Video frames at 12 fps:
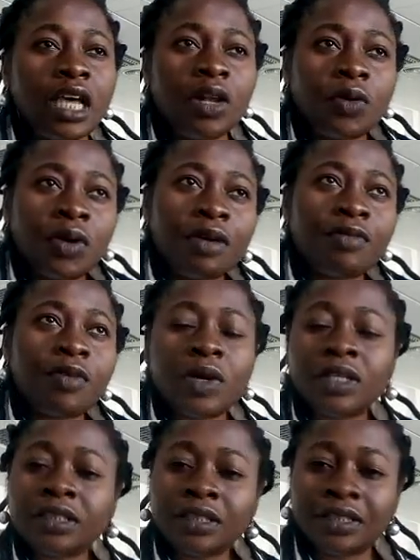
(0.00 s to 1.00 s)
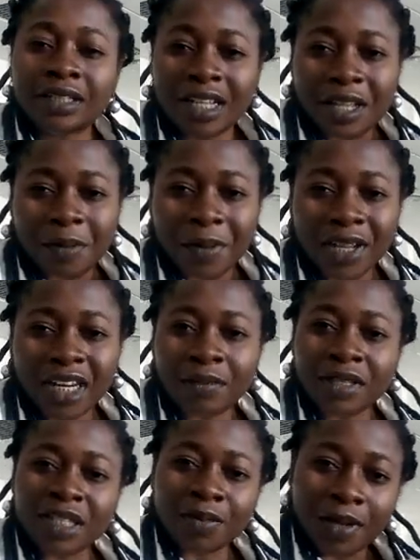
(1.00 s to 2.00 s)
Hello everyone, my
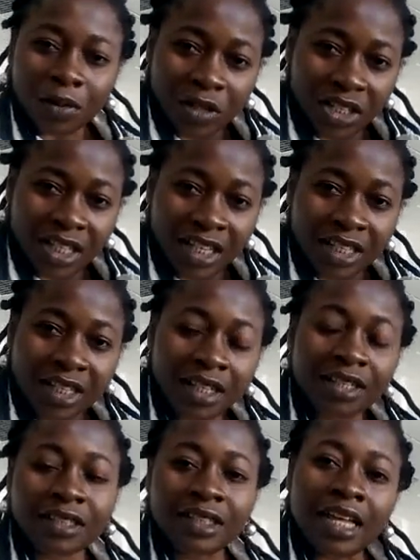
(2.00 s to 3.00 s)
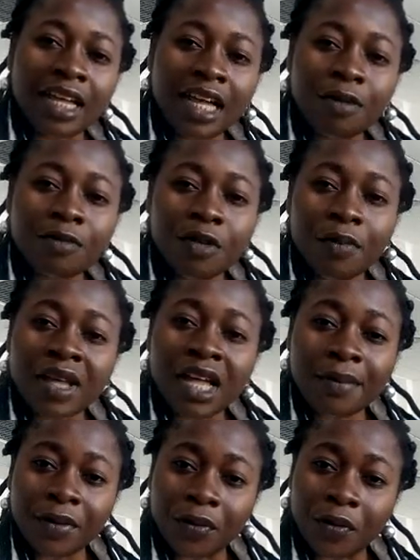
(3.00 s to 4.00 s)
name is Manoji Ita. I come from
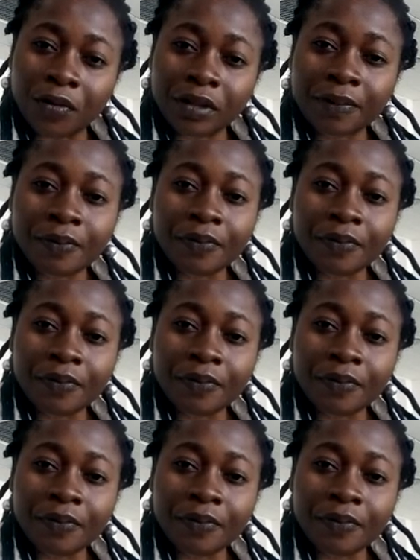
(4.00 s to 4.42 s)
Cameroon.